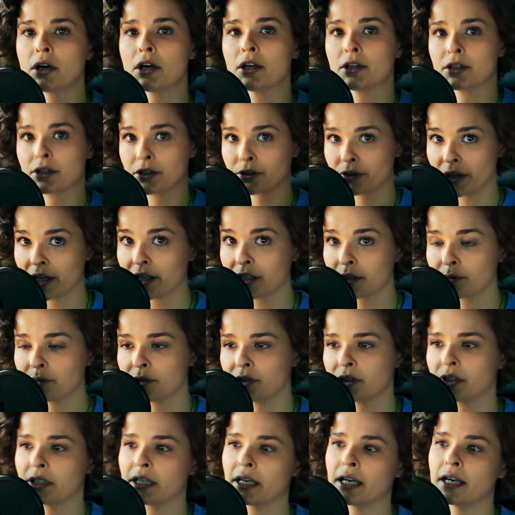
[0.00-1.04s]
They're great
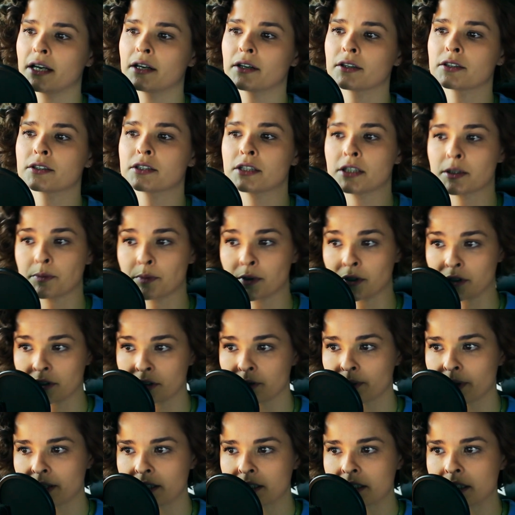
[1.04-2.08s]
communicators. They're
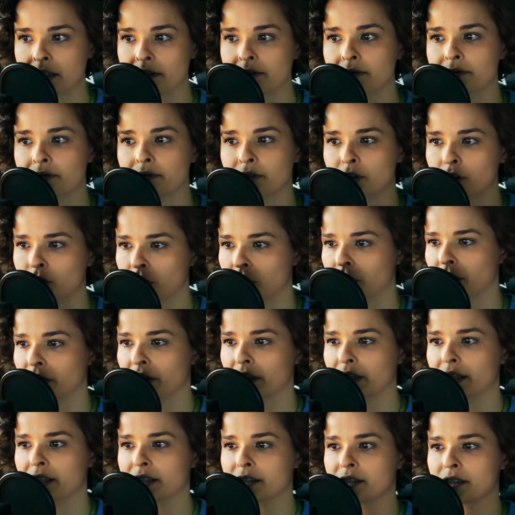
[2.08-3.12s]
persuasive,
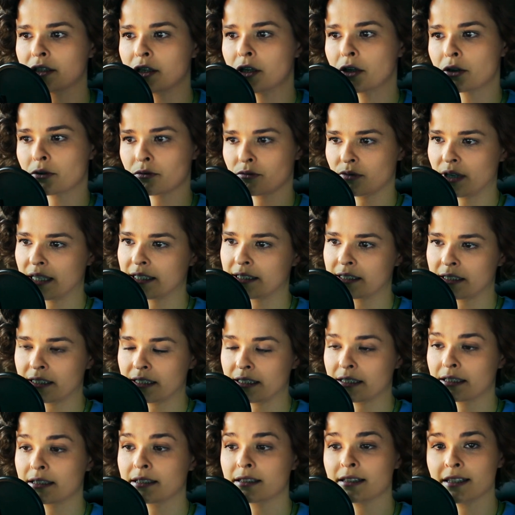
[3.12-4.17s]
curious,
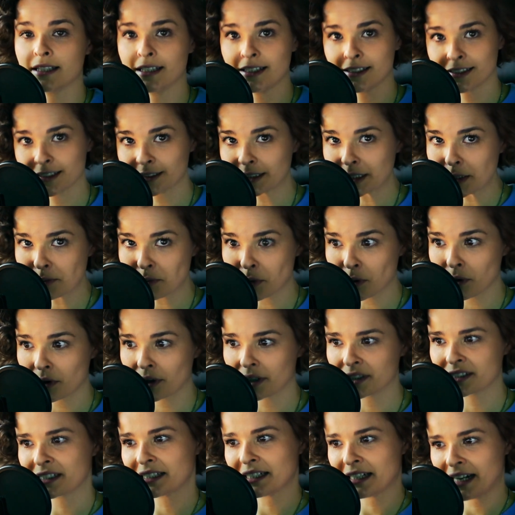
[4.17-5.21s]
restless, easily
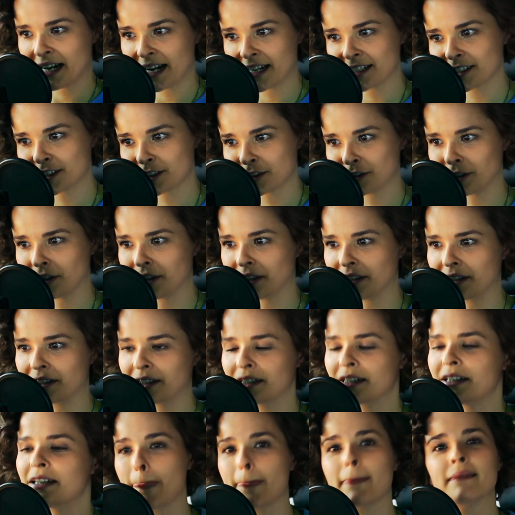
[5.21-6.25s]
bored, high-strung.
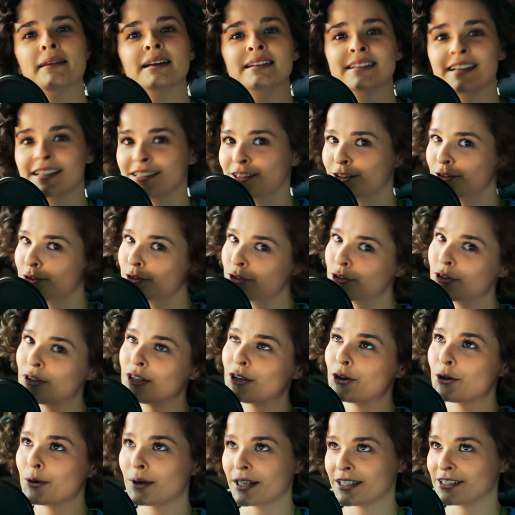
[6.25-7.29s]
They tend to
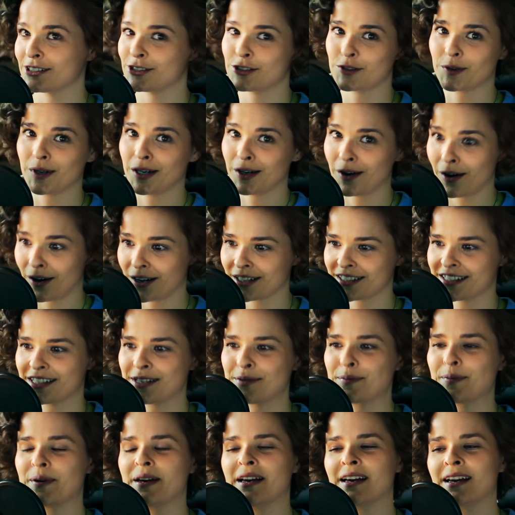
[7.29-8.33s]
quite enjoy
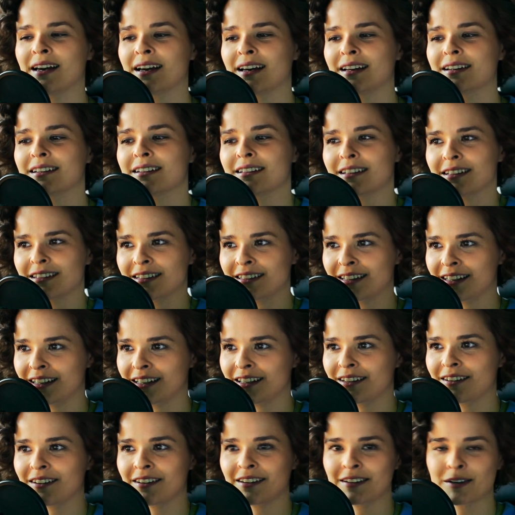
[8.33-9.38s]
gossip, and they
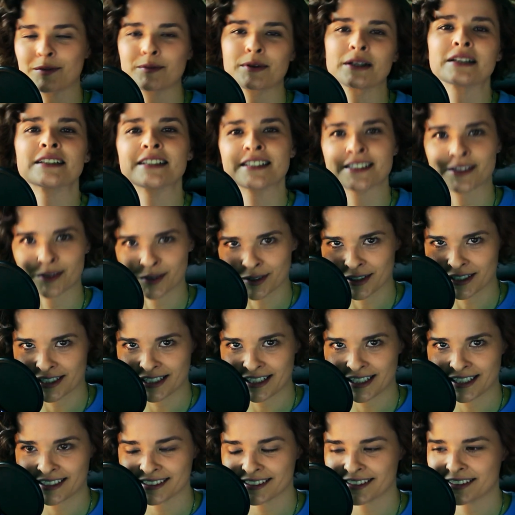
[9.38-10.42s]
are a bit
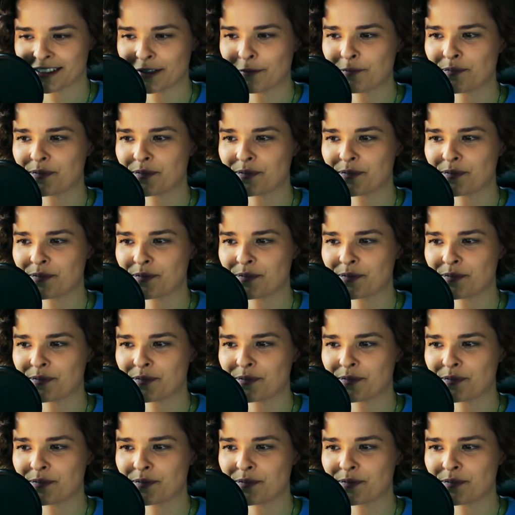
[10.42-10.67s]
disorganized.